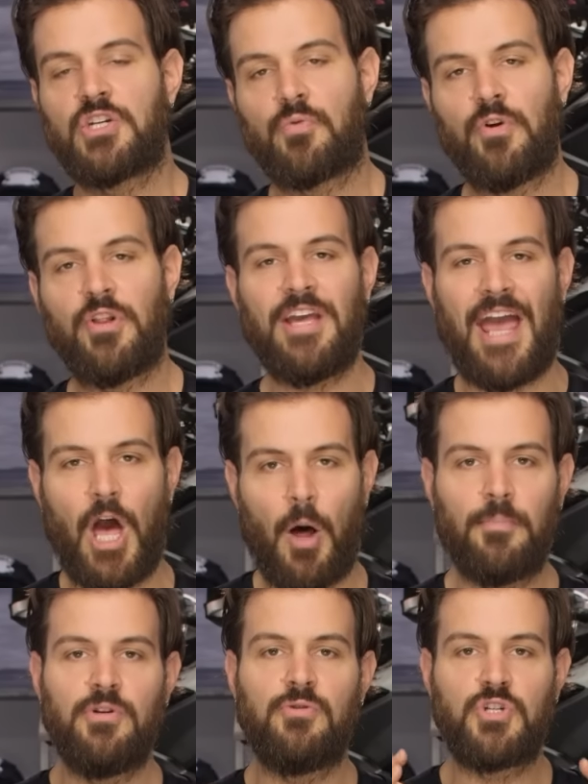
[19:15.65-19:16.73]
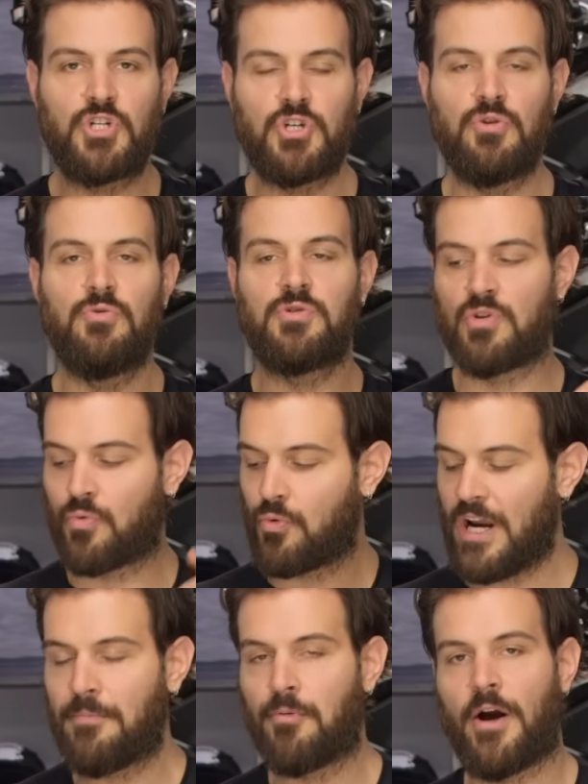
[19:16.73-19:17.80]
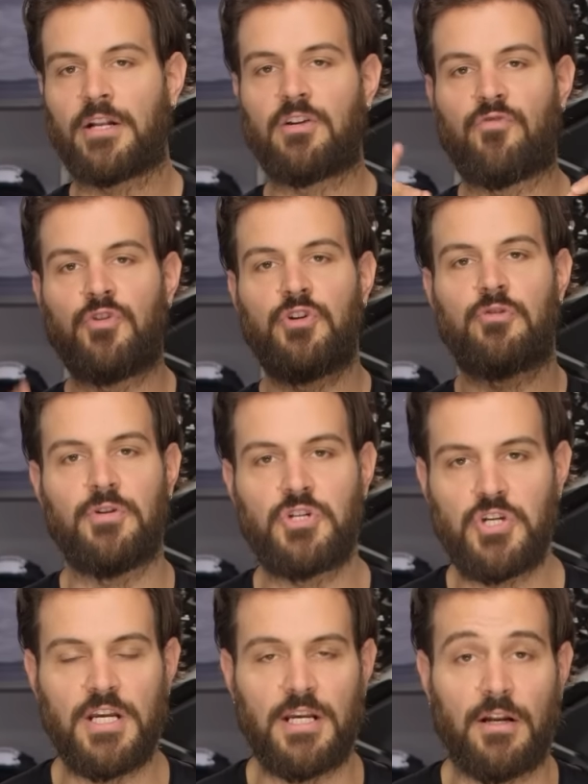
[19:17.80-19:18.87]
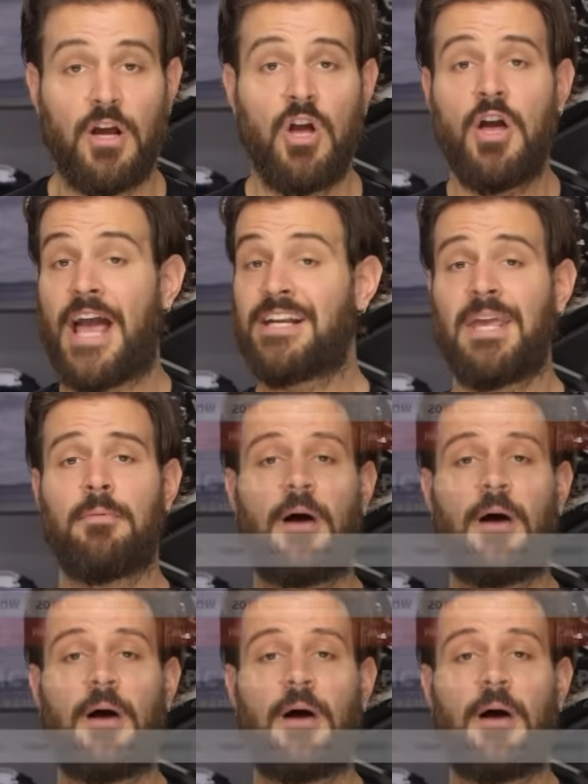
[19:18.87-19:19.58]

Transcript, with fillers: to really help you choose the right product for your machine. And keep